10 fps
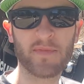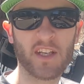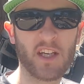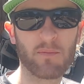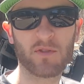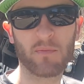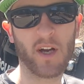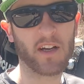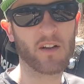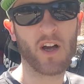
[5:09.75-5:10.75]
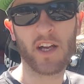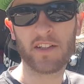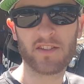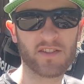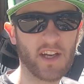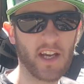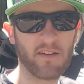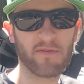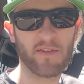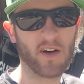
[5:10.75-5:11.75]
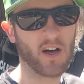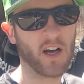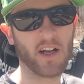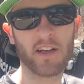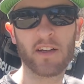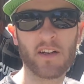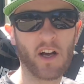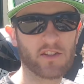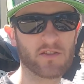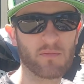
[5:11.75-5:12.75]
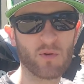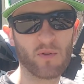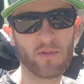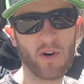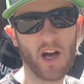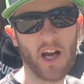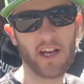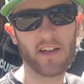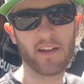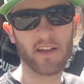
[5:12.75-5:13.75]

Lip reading: Keeps my clients safe, a smooth ride,